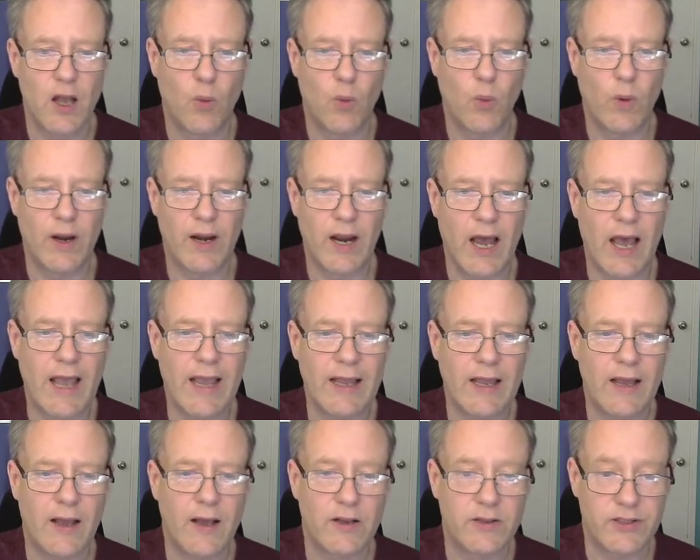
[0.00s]
When I
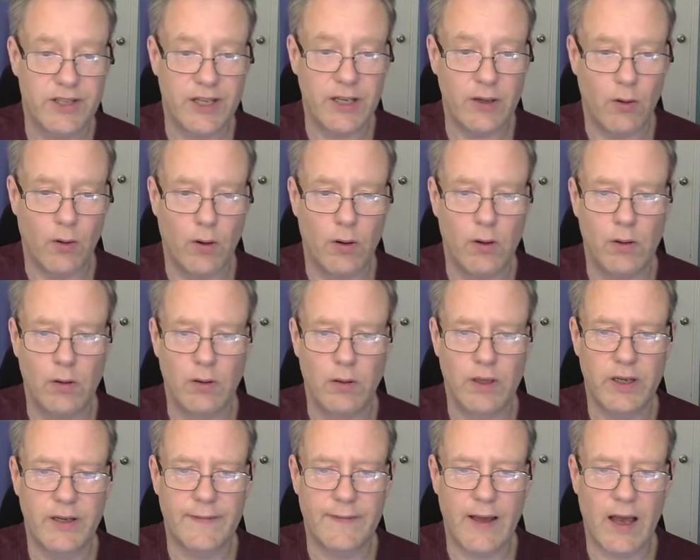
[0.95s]
see, oh,
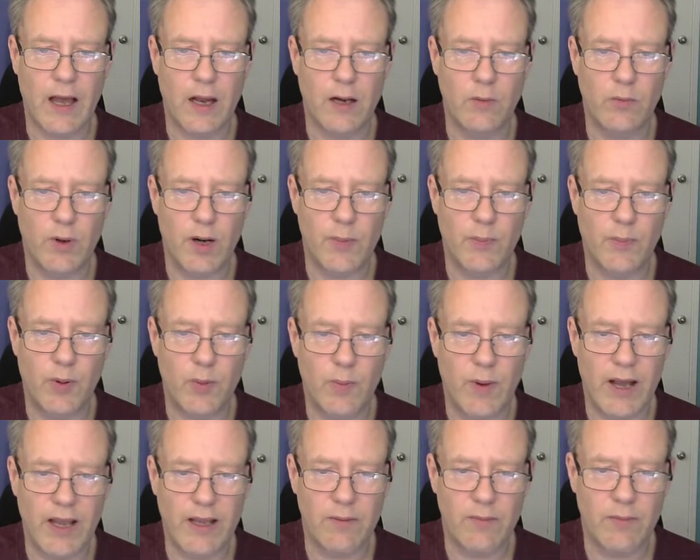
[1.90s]
look at that. When I put
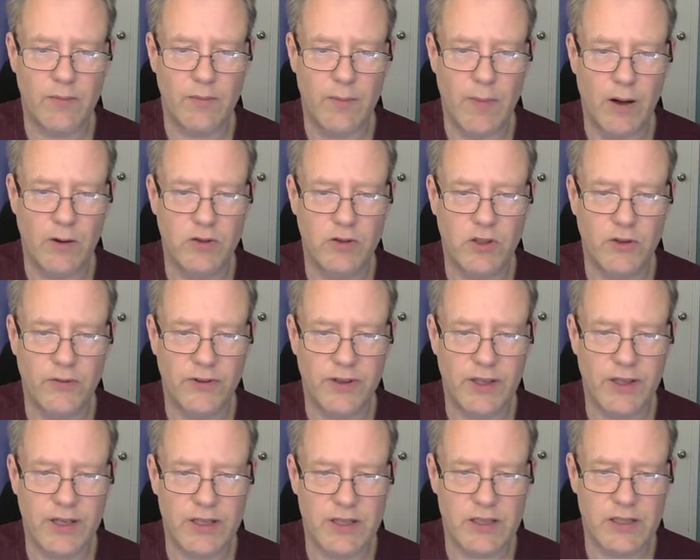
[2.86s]
my mouse over
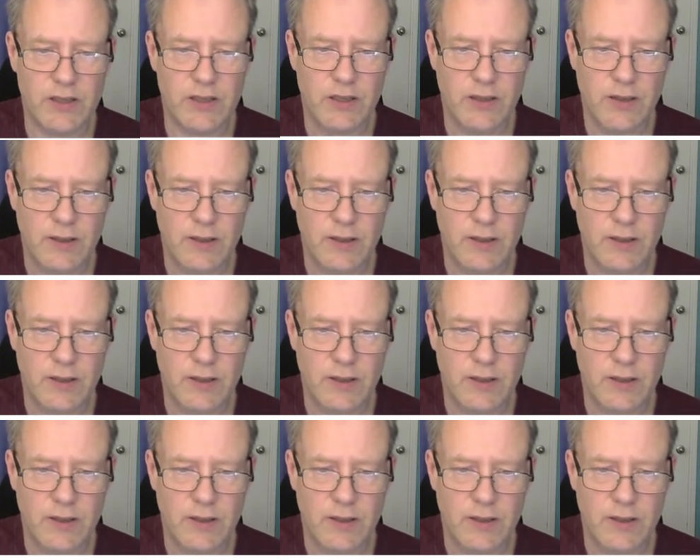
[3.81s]
this,